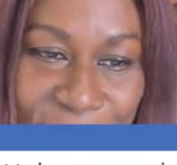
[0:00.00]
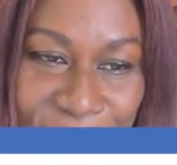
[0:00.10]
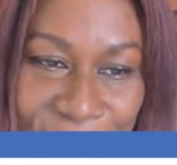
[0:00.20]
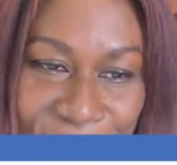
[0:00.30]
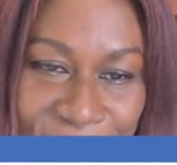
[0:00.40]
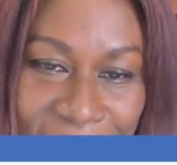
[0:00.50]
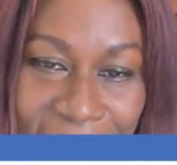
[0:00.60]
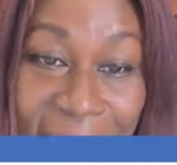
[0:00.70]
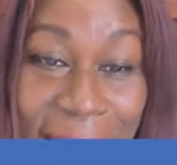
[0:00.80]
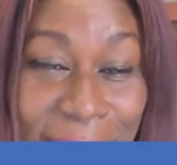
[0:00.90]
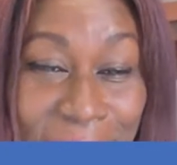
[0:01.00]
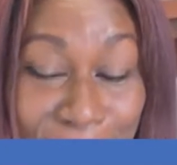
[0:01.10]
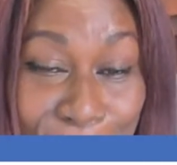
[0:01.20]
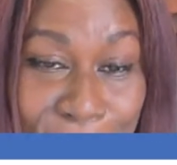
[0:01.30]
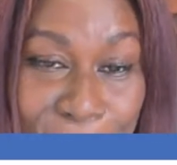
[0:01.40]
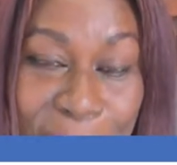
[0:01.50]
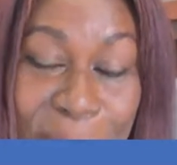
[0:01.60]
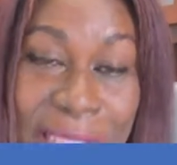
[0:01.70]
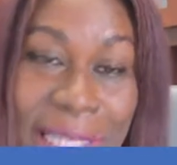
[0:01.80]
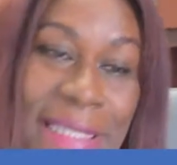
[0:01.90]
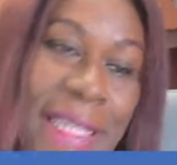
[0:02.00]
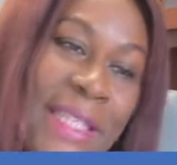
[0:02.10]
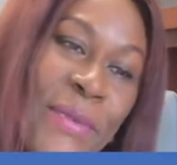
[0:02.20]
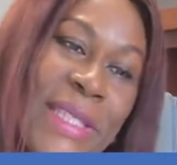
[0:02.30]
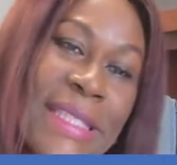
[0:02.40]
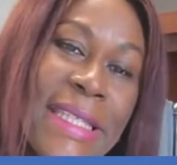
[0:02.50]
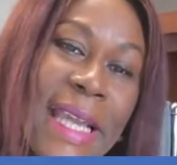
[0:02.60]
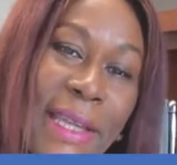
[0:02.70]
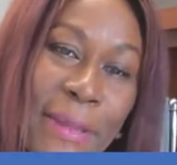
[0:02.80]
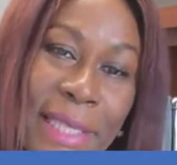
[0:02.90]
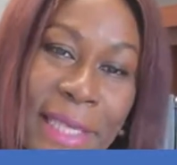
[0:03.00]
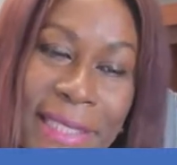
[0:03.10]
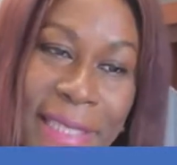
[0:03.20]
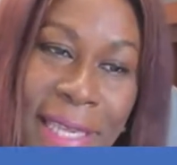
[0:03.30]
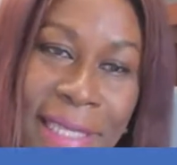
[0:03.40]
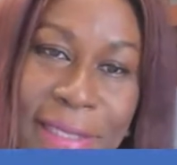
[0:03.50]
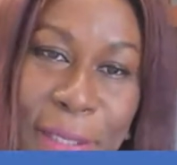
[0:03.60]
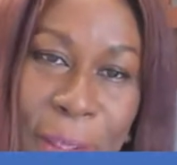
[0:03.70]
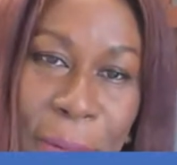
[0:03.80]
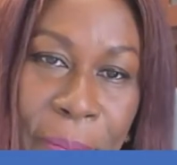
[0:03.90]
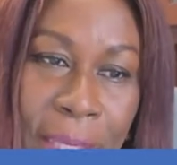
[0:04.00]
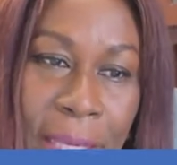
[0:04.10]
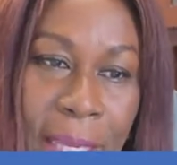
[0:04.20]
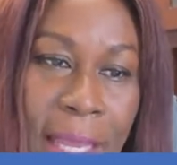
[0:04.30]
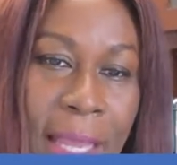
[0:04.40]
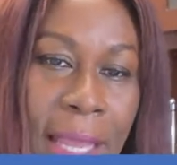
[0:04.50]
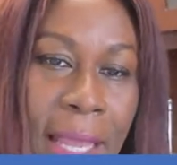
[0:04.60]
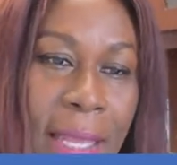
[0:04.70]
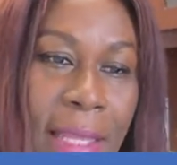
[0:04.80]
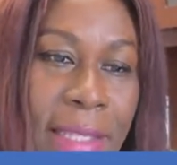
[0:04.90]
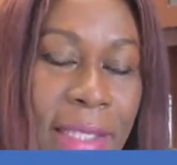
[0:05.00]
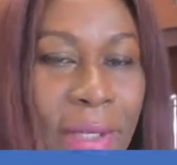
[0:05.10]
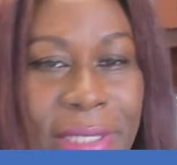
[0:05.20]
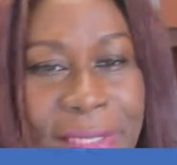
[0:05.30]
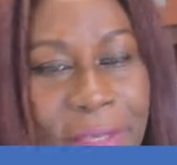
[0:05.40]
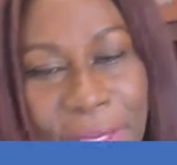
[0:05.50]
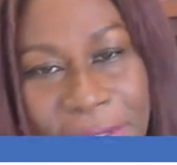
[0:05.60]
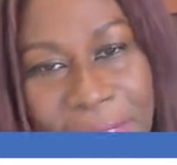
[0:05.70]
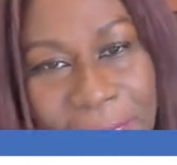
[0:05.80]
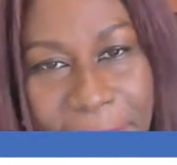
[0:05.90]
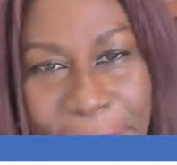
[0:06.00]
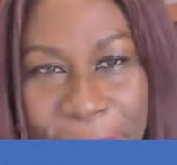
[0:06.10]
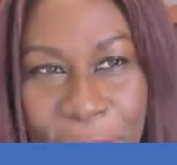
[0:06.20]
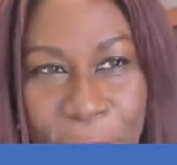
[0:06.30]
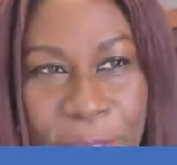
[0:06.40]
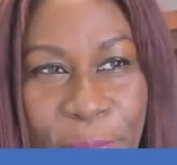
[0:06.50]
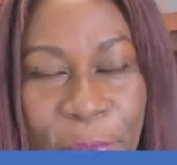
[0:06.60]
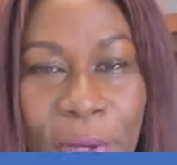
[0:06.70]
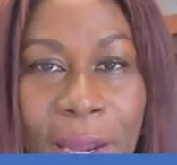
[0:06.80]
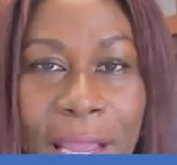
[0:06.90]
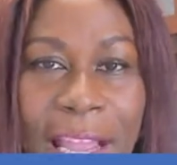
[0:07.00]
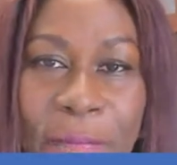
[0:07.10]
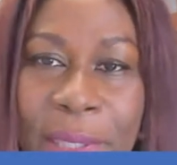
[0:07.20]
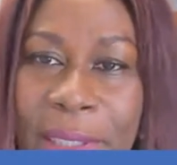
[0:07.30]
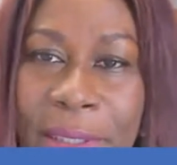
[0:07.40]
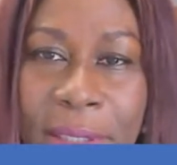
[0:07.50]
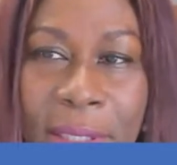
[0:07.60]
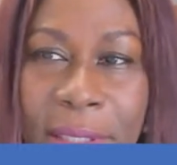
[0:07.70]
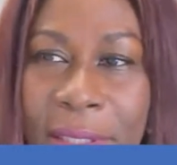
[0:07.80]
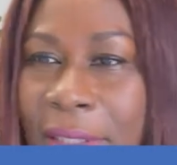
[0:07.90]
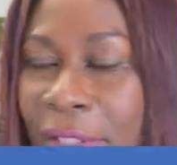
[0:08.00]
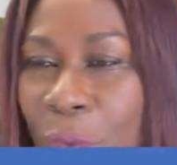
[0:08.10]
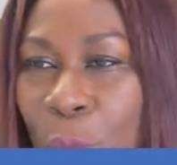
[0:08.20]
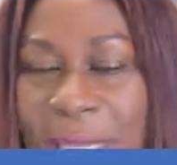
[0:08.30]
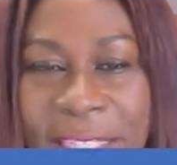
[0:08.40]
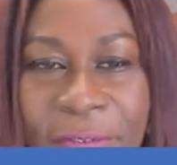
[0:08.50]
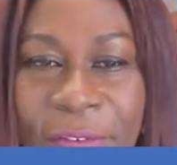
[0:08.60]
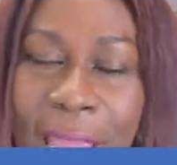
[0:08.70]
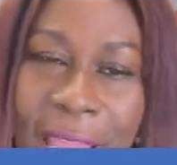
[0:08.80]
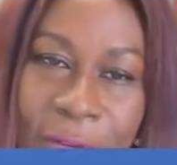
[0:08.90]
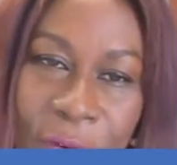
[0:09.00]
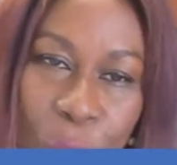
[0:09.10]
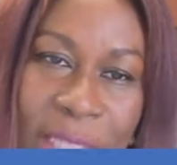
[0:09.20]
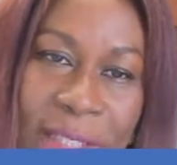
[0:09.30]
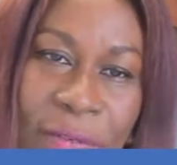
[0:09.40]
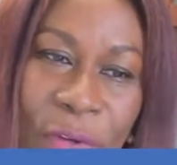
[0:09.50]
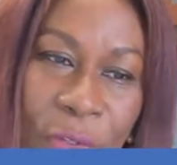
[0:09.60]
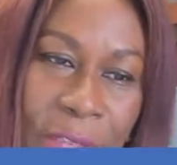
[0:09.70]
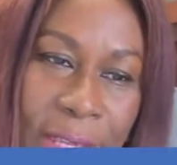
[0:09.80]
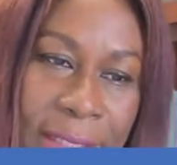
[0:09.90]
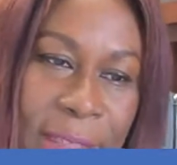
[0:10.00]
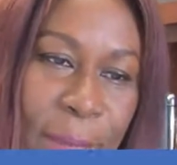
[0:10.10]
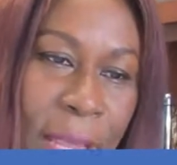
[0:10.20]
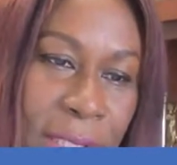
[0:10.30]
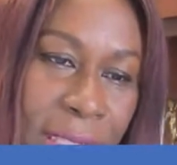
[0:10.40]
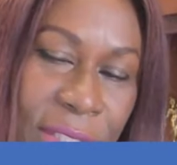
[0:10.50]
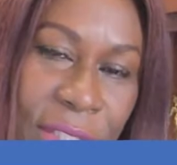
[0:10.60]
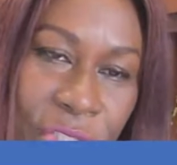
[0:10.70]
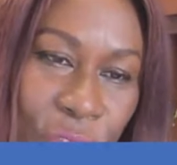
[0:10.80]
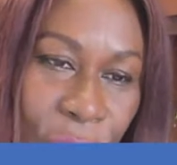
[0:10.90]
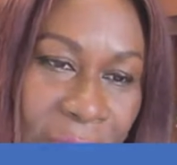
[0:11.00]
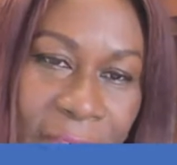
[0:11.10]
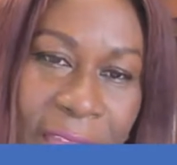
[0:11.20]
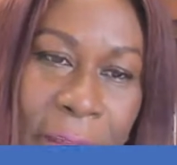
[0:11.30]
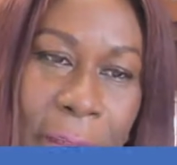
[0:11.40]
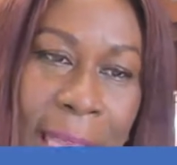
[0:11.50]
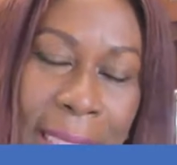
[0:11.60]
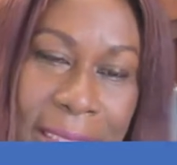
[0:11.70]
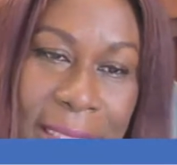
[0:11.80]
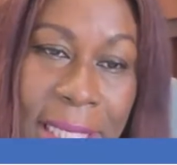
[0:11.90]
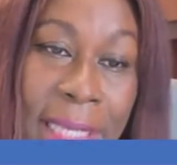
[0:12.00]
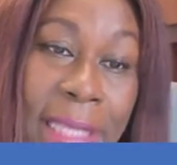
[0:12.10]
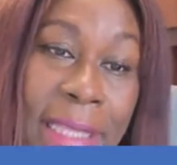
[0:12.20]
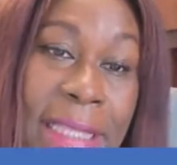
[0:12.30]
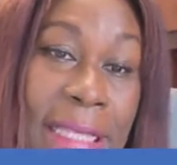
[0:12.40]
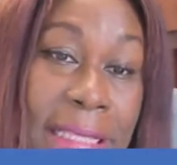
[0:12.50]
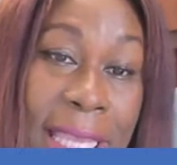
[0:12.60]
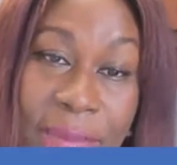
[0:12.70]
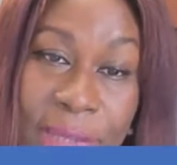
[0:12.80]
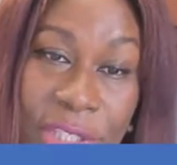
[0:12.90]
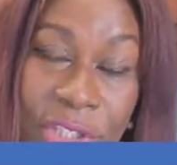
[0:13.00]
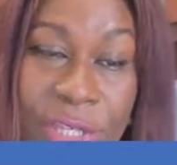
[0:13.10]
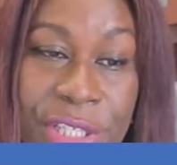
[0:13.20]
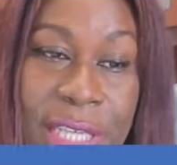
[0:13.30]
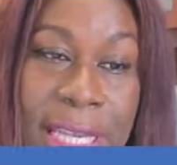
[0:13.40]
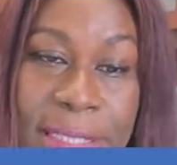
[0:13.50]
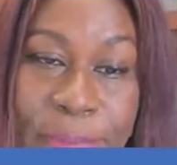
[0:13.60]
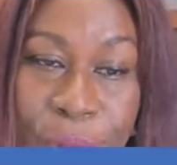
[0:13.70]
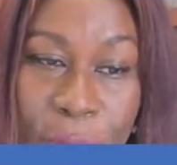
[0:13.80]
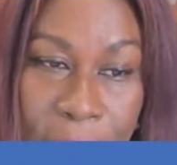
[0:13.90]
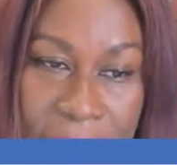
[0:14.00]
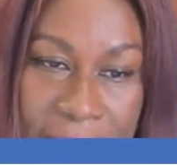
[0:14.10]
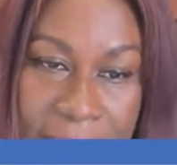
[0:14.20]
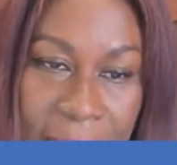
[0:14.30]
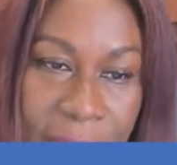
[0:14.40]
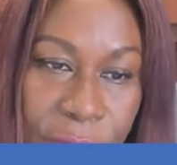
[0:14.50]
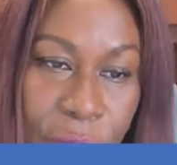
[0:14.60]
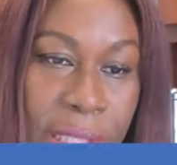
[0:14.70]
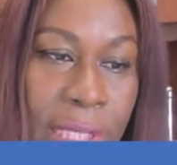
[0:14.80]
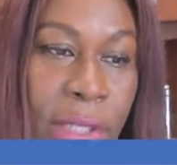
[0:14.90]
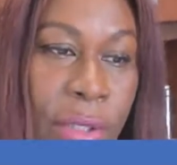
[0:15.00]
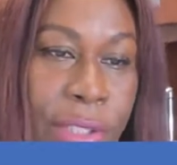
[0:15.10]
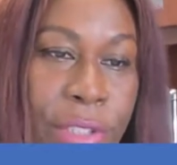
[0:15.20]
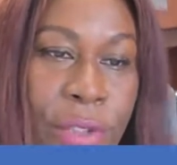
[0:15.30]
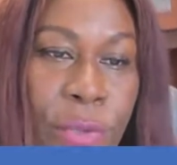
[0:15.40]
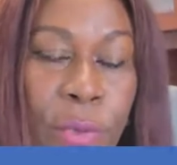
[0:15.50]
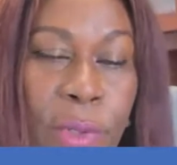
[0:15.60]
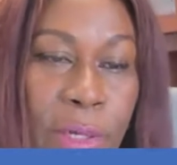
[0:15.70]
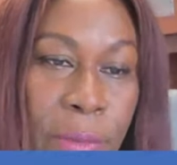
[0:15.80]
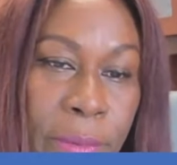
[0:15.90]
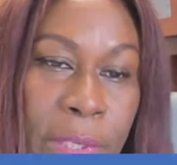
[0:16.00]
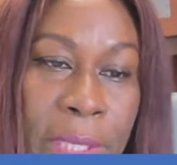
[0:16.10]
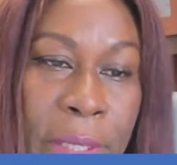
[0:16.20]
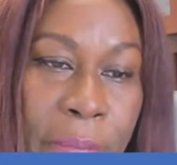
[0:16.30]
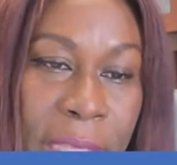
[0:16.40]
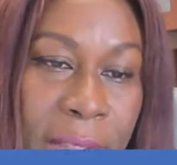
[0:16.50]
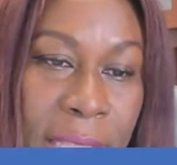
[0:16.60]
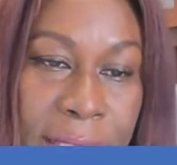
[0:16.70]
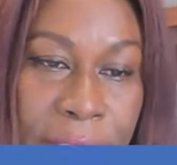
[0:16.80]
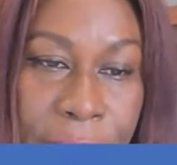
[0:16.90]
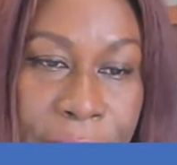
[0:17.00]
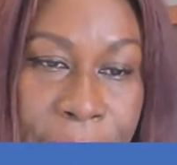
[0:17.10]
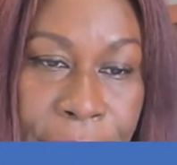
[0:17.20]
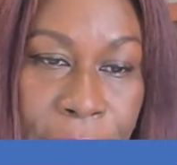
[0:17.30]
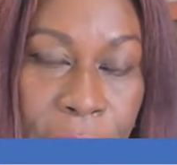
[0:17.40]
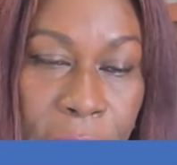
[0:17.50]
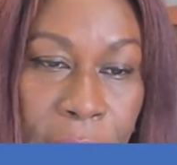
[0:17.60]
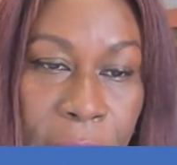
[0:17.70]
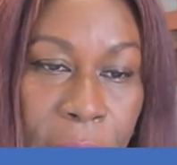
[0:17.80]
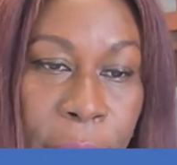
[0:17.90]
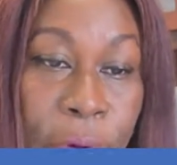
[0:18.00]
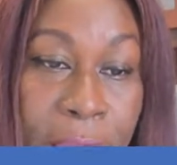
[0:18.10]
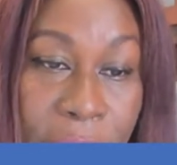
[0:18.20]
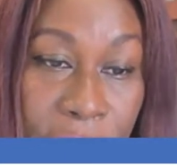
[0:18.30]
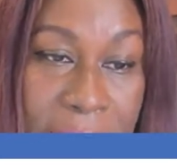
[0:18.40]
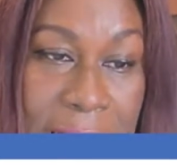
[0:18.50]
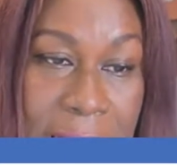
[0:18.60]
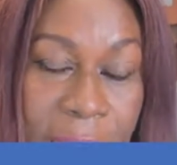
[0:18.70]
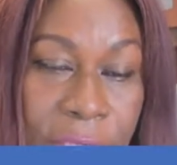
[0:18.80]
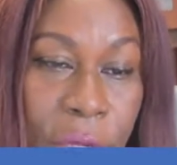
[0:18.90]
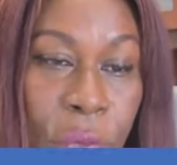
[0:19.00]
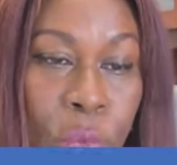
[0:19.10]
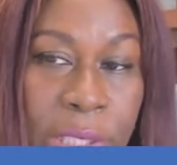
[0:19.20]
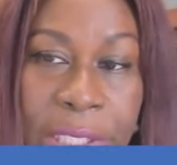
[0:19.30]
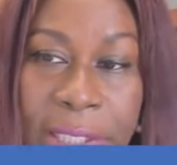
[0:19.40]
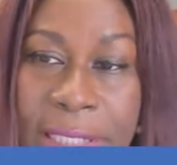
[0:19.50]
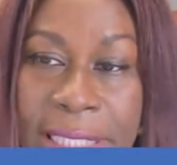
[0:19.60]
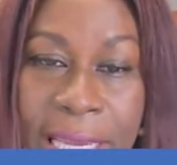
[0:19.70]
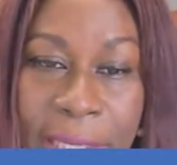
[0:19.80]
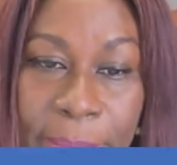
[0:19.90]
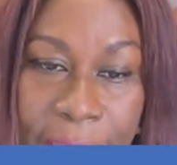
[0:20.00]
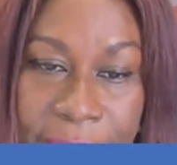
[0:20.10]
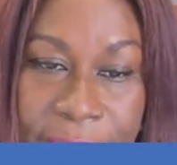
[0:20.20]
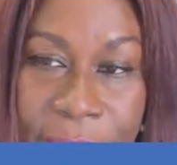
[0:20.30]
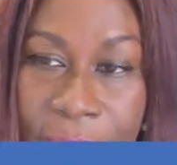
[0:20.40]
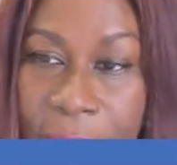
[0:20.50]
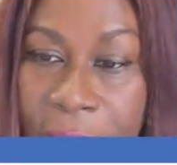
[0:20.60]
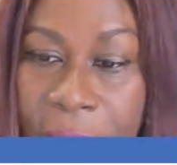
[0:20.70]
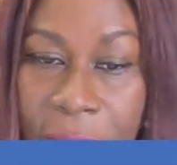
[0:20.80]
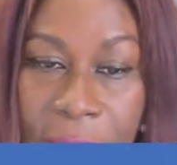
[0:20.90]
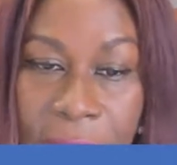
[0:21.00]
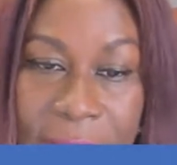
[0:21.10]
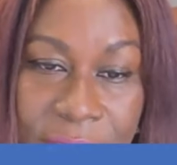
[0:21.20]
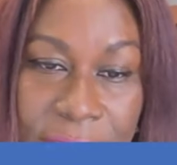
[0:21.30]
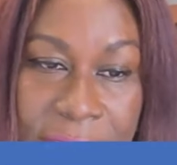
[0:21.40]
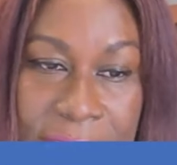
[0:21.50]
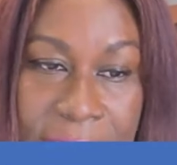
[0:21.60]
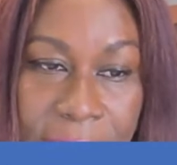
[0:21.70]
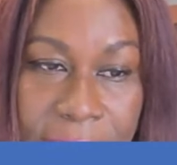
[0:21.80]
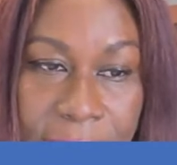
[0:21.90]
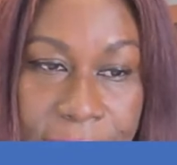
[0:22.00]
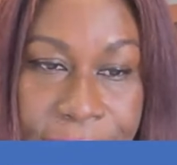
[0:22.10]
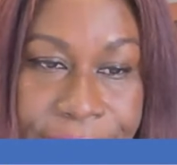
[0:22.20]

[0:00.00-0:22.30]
are you? I know we're really excited with this timeline, and it's about time. People have been, waiting forever, waiting for their spouses to join them, and this administration has promised that they're really going to make that a priority, working on the timeline. So that's really exciting.